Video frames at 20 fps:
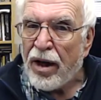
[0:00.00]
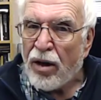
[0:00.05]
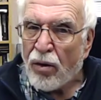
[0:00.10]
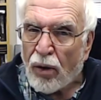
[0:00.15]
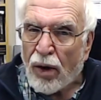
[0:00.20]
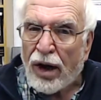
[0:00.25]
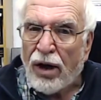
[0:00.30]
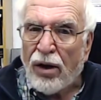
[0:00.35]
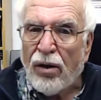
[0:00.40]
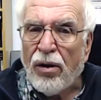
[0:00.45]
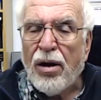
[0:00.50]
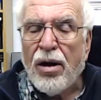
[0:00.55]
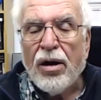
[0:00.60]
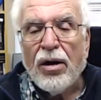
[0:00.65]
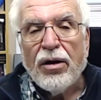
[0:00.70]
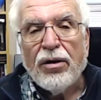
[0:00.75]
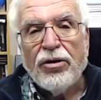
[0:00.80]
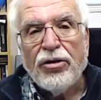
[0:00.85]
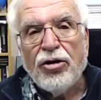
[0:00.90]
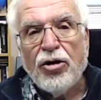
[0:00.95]
Well,
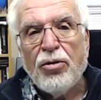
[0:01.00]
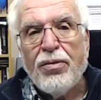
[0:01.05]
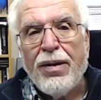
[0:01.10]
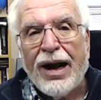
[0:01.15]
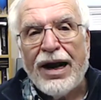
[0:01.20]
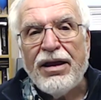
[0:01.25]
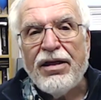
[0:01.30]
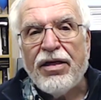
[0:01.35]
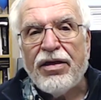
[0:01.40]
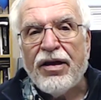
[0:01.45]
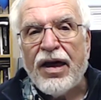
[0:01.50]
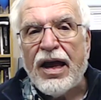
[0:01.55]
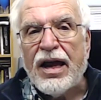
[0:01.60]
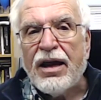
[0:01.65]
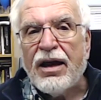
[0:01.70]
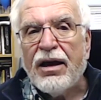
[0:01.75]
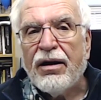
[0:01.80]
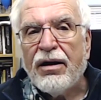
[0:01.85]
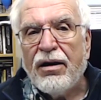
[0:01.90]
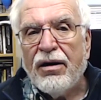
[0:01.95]
you might think